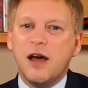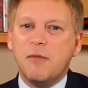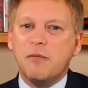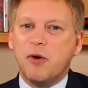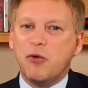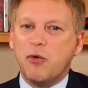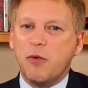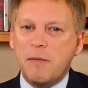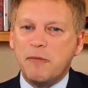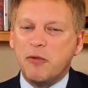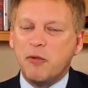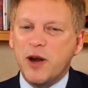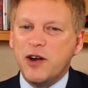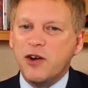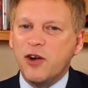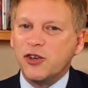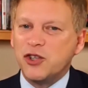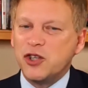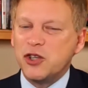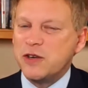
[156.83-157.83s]
but remember, we're
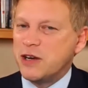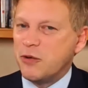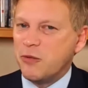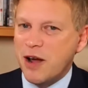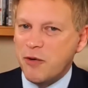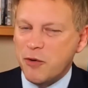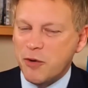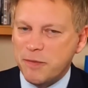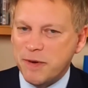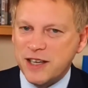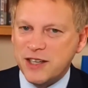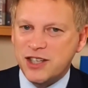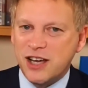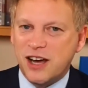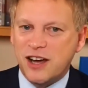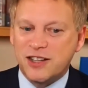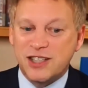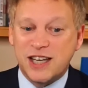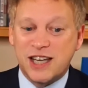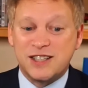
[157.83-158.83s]
not doing away with
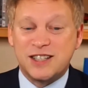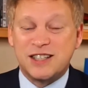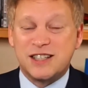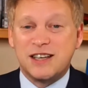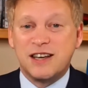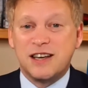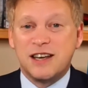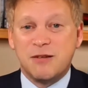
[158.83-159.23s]
PCR testing.